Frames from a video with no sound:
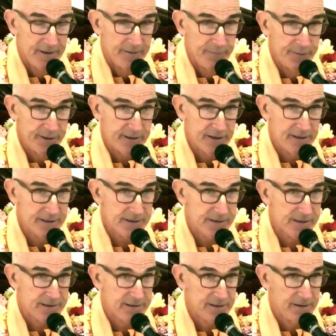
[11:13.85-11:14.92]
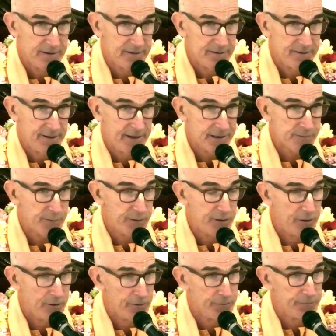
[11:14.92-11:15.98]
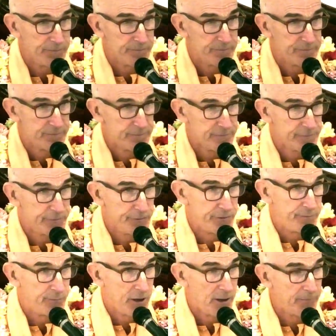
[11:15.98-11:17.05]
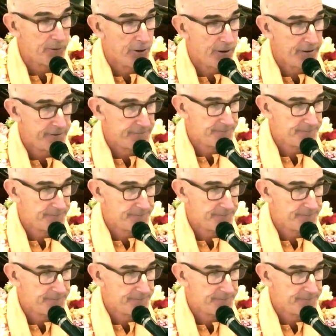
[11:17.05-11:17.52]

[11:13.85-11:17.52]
Because, as we know through the Mahabharata,